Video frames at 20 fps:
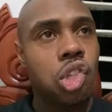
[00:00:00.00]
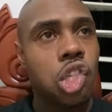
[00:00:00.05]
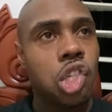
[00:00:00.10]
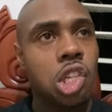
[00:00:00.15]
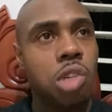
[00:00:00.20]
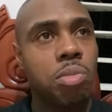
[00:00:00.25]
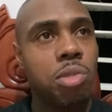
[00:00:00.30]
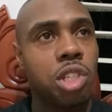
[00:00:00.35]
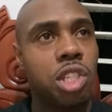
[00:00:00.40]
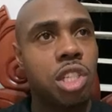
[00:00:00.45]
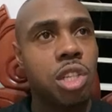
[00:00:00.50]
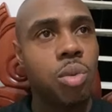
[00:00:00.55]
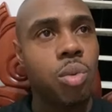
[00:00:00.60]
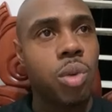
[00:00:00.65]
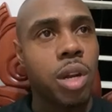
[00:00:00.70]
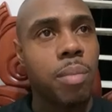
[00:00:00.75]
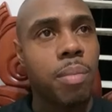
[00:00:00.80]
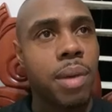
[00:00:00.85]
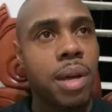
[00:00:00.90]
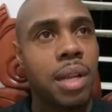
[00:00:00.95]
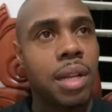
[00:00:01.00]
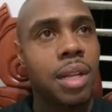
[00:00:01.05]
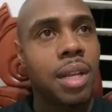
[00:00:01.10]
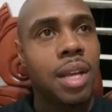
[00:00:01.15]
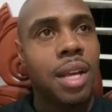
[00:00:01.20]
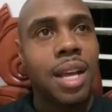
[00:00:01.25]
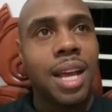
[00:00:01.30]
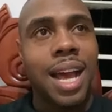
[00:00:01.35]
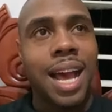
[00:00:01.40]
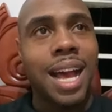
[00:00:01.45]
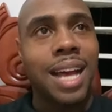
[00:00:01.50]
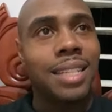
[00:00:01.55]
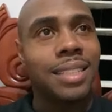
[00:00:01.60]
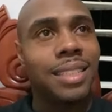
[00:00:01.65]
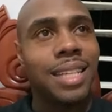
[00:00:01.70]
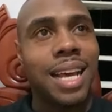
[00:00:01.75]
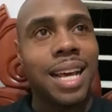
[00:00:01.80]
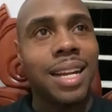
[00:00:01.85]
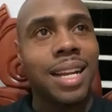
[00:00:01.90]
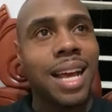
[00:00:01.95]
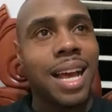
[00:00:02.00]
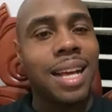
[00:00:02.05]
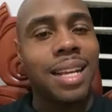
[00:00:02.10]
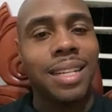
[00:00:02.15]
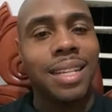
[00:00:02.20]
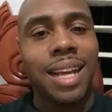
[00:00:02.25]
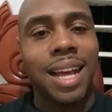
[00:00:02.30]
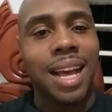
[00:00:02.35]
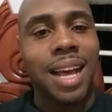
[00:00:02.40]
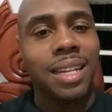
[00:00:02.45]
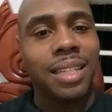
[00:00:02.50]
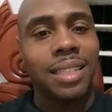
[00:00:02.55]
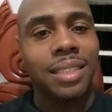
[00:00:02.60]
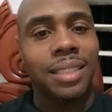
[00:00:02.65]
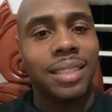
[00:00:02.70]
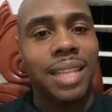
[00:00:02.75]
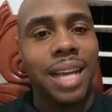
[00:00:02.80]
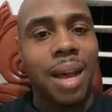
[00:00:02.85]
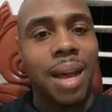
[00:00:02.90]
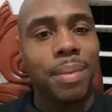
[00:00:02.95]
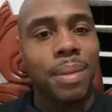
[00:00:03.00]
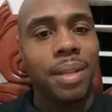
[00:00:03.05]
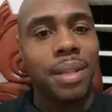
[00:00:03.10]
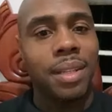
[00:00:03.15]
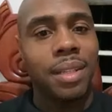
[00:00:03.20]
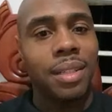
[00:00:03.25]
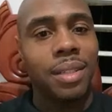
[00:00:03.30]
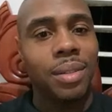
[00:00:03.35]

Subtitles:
let me see one of mine. I done stopped it,